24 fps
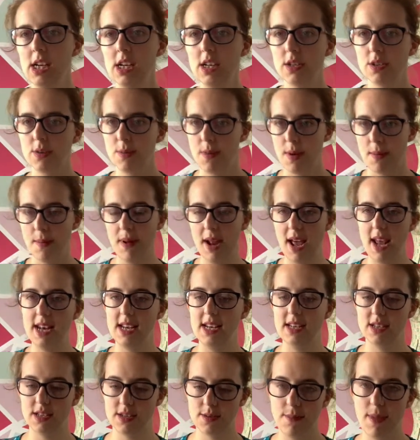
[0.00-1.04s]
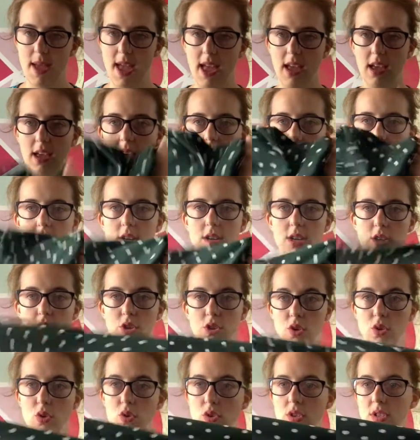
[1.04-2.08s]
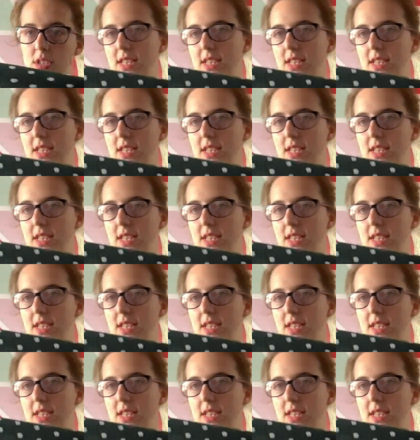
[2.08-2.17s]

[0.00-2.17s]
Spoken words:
So my plan is to make a shorter